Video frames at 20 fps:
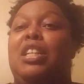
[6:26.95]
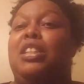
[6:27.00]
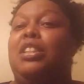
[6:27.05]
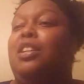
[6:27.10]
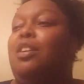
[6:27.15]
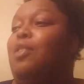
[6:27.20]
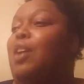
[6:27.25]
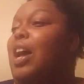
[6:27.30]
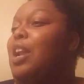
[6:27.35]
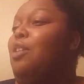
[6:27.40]

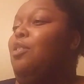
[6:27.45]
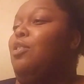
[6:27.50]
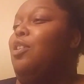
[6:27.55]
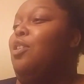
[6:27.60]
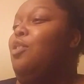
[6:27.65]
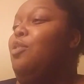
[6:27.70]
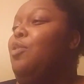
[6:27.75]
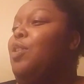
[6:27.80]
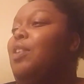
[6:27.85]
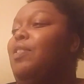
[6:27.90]
So I don't
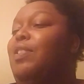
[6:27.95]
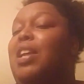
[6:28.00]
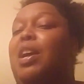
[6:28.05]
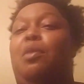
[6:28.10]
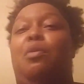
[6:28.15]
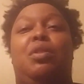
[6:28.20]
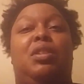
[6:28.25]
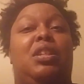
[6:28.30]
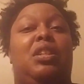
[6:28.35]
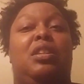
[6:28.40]
know if
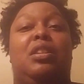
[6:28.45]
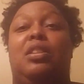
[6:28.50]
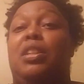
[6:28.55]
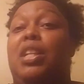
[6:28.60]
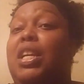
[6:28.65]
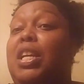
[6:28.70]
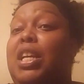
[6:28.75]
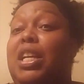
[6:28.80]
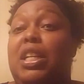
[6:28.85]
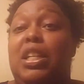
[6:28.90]
that was a little
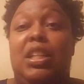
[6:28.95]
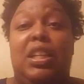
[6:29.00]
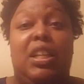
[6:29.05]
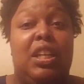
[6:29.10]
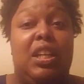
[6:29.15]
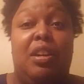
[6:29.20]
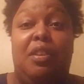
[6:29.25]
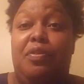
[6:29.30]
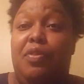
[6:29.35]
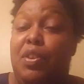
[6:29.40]
thing to
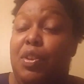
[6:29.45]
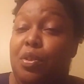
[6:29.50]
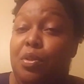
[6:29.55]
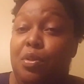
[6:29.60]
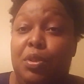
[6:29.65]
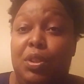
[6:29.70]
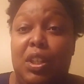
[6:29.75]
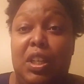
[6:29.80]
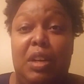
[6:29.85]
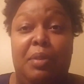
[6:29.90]
get a
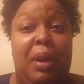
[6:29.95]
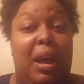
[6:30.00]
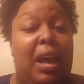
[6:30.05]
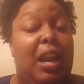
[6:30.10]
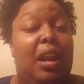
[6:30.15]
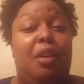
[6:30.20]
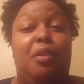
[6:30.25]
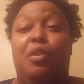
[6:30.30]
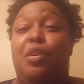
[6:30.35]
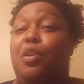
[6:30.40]
views of.
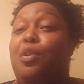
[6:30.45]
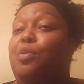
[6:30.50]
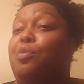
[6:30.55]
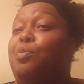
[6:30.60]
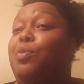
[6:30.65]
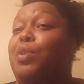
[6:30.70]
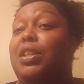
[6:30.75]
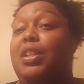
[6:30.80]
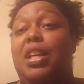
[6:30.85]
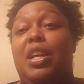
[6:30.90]
I don't know
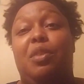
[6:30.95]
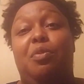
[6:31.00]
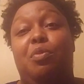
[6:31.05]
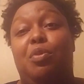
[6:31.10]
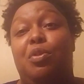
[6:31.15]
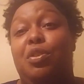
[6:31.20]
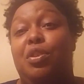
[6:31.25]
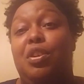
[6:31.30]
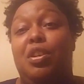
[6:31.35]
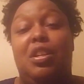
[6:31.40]
what that
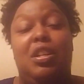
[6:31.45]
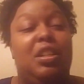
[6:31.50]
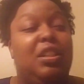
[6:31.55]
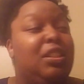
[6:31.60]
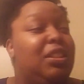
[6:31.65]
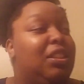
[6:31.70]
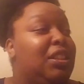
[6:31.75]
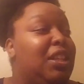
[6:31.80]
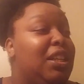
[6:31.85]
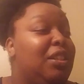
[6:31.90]

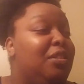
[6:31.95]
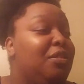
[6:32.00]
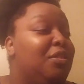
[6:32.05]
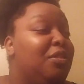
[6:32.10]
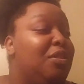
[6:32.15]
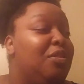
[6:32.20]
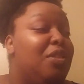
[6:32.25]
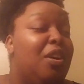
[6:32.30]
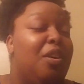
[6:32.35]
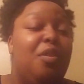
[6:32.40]
was. They,
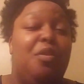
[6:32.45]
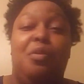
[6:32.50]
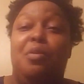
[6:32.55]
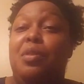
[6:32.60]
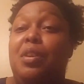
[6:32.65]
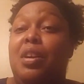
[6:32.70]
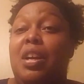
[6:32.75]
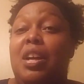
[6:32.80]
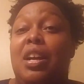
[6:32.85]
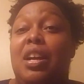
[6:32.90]
you know,
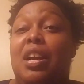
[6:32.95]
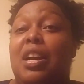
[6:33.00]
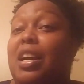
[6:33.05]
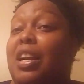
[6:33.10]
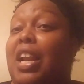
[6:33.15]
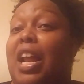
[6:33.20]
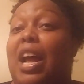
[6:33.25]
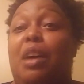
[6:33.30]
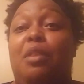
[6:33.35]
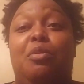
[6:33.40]

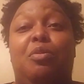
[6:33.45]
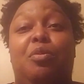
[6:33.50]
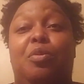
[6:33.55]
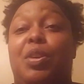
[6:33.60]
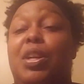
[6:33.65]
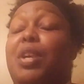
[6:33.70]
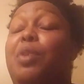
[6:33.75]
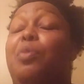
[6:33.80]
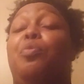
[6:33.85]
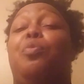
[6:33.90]
clout,
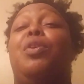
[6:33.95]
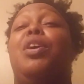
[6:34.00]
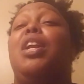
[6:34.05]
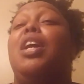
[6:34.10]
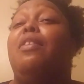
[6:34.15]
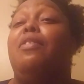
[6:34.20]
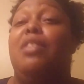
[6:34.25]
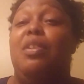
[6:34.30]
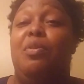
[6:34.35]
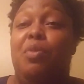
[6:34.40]
whatever,
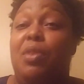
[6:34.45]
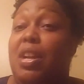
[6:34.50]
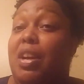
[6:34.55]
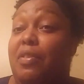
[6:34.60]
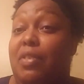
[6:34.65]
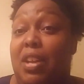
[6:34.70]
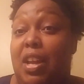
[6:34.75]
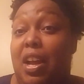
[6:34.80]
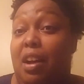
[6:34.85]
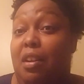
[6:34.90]

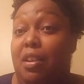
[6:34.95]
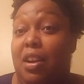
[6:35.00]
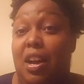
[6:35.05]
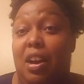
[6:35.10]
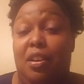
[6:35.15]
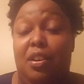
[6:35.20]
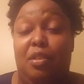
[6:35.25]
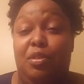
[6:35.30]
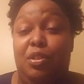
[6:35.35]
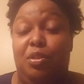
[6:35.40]
whatever y'all
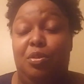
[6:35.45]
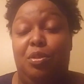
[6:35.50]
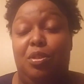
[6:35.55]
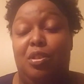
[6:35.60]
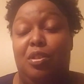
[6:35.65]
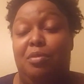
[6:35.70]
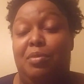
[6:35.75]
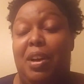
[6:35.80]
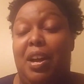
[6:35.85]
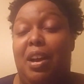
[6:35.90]
call on
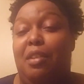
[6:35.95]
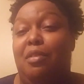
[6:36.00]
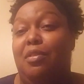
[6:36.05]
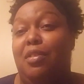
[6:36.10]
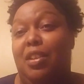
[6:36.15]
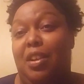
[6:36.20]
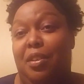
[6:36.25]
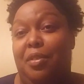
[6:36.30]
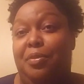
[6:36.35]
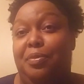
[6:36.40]
YouTube. I
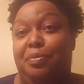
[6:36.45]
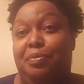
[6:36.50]
don't know.